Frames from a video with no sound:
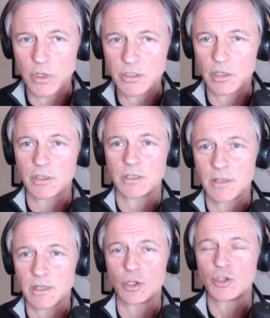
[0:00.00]
research is
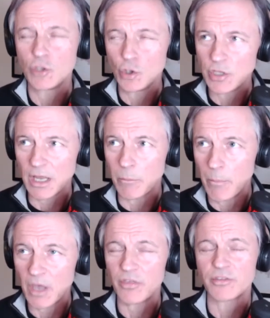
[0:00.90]
that you take
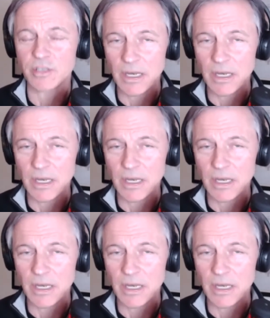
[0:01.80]
myths,